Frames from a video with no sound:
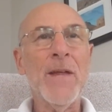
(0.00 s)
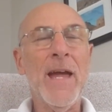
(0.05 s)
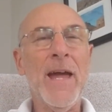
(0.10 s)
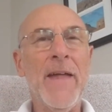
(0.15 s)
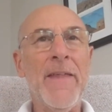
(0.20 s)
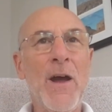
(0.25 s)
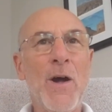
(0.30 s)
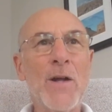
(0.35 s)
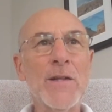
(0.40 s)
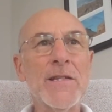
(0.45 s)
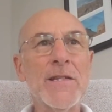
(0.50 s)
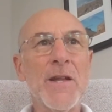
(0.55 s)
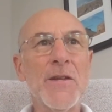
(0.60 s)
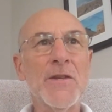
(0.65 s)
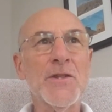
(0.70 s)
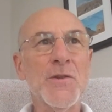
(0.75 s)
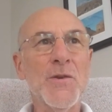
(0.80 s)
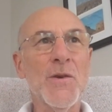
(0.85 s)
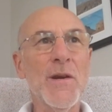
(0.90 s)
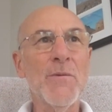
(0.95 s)
and they all tell the
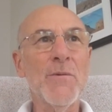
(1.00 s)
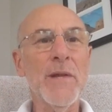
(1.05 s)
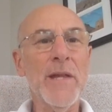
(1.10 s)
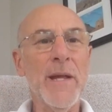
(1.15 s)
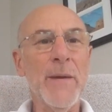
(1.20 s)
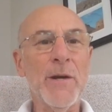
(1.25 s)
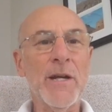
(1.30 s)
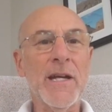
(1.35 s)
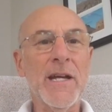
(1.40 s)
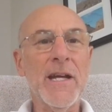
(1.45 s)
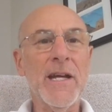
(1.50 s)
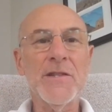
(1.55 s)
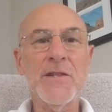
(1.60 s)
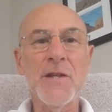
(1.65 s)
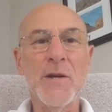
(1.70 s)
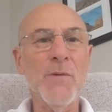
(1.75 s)
story when they were kids.